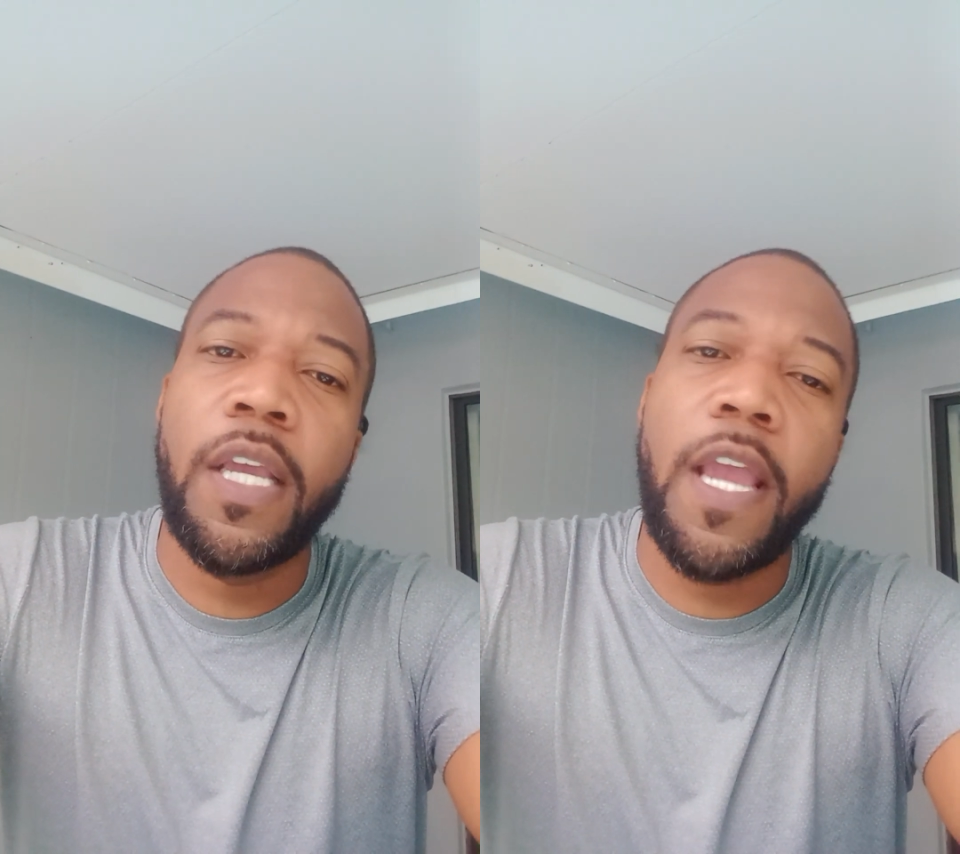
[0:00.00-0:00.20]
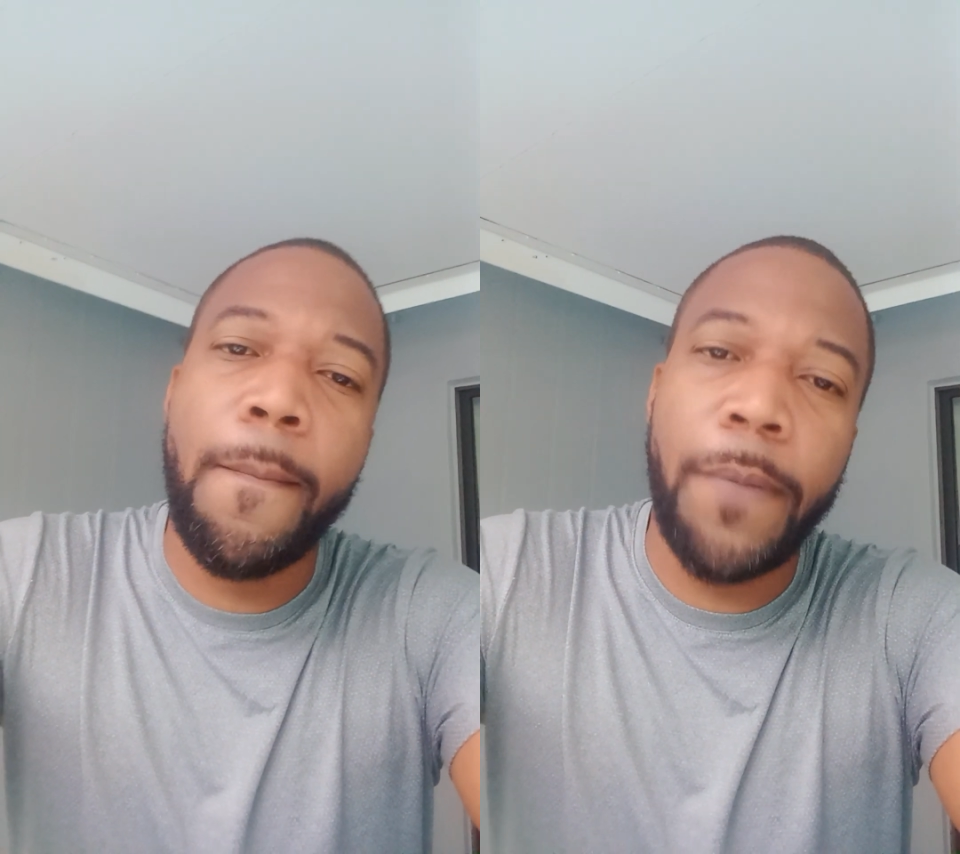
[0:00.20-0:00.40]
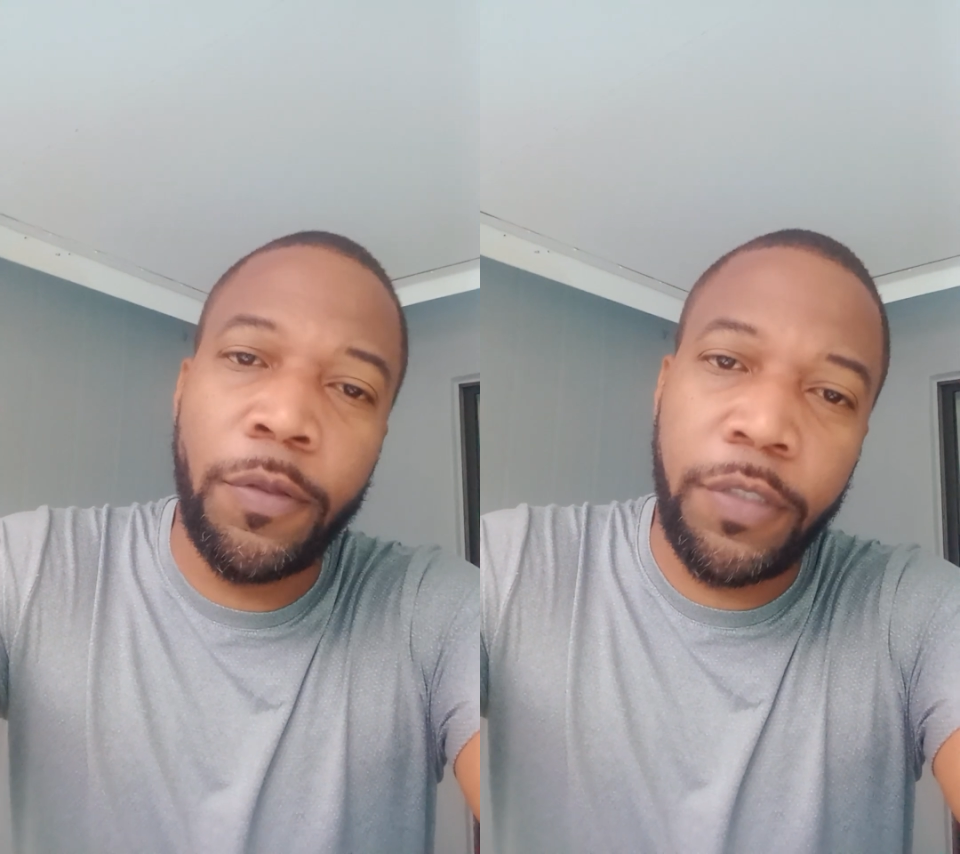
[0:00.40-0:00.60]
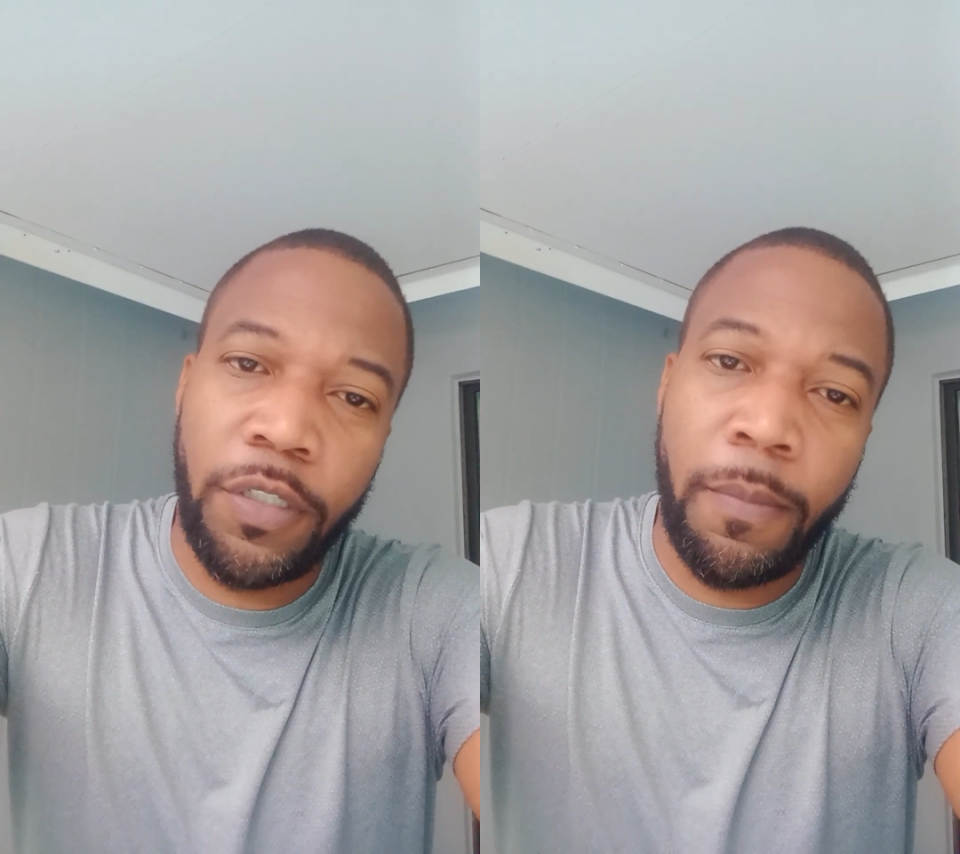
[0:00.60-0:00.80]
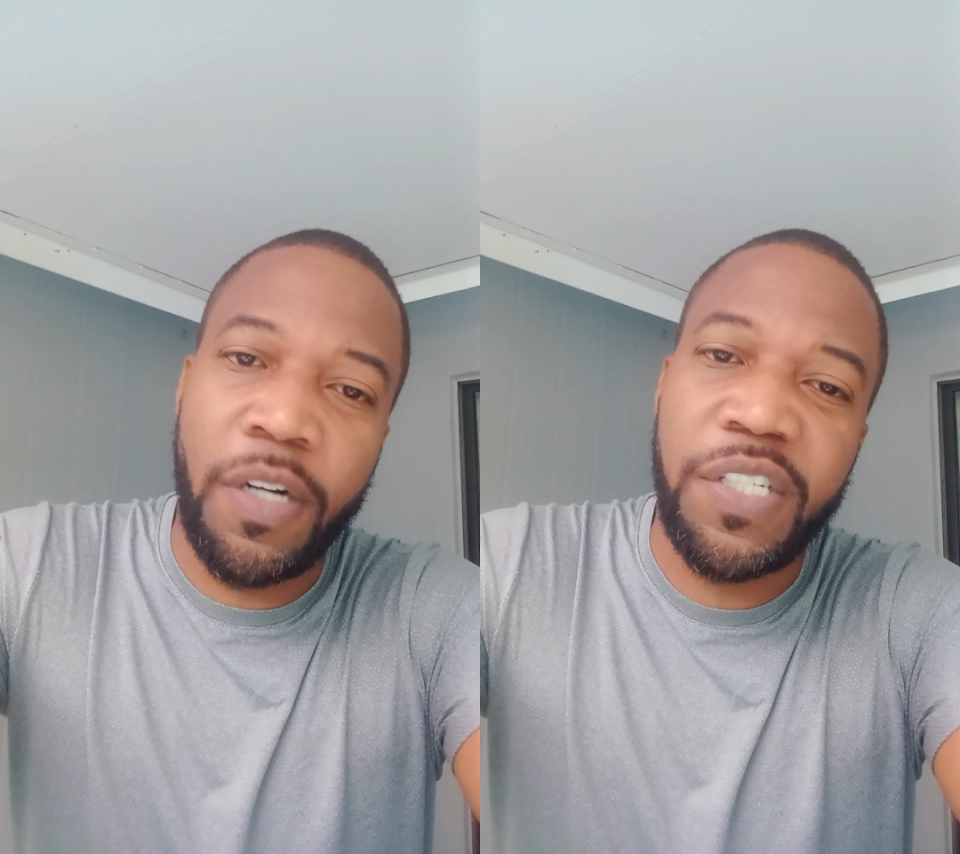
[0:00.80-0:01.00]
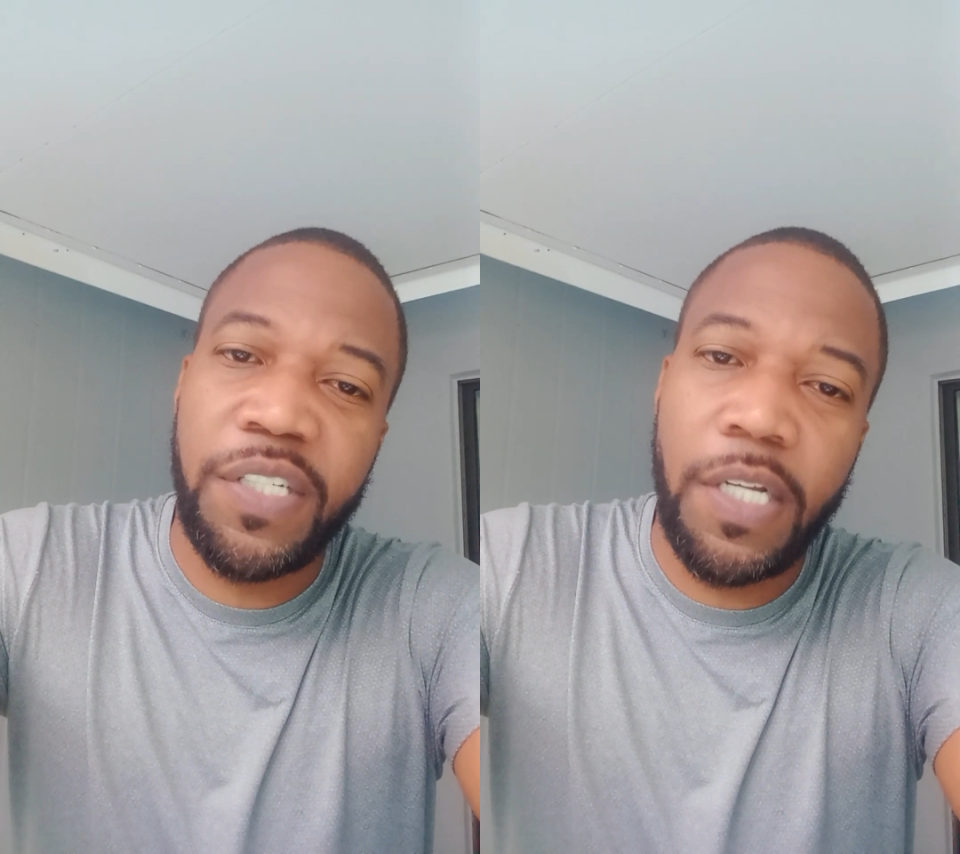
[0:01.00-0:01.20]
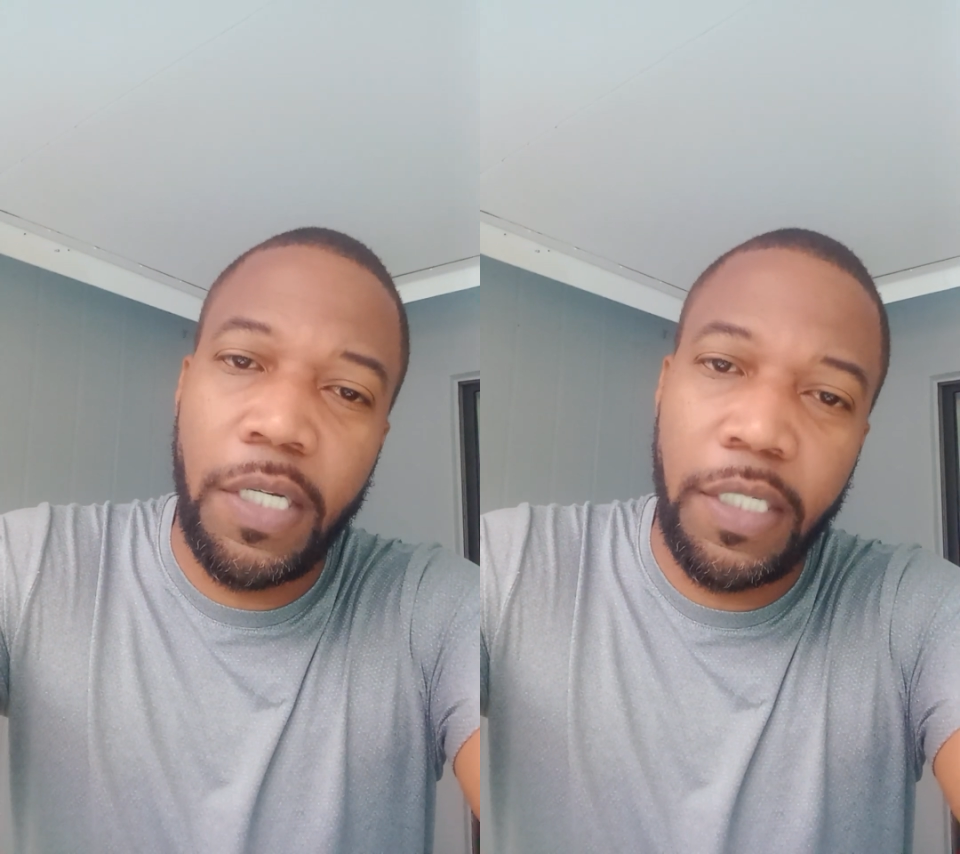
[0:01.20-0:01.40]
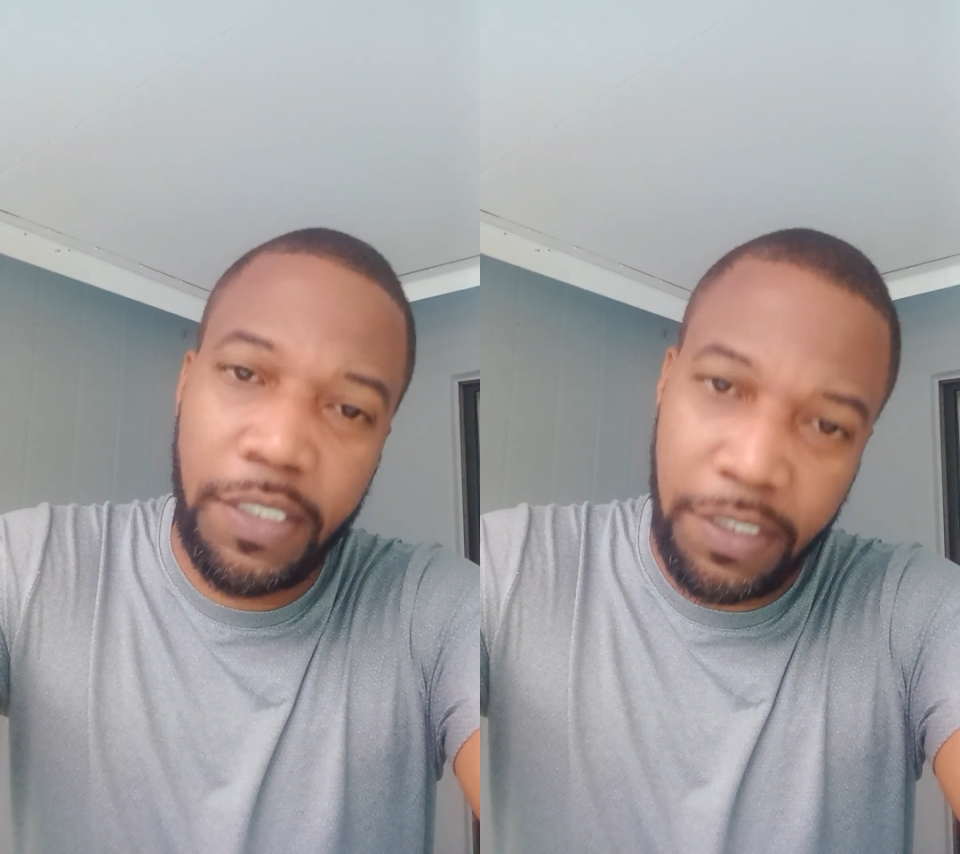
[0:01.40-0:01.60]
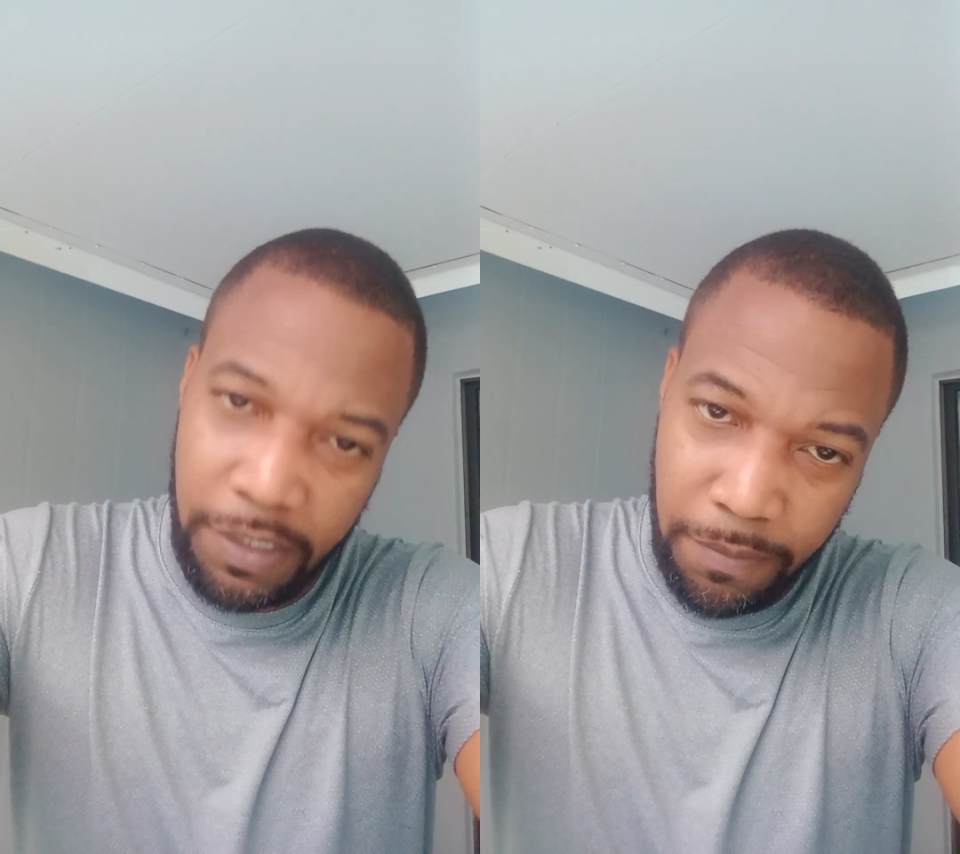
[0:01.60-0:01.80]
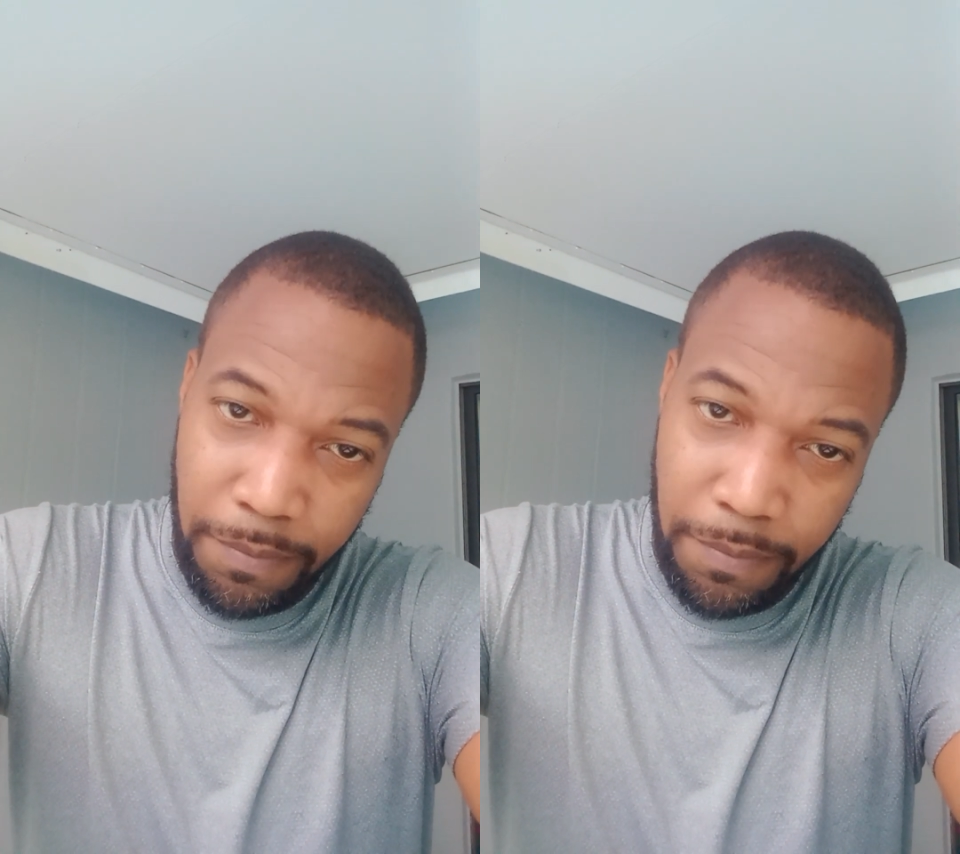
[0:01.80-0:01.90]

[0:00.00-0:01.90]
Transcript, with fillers: and both of them are studs.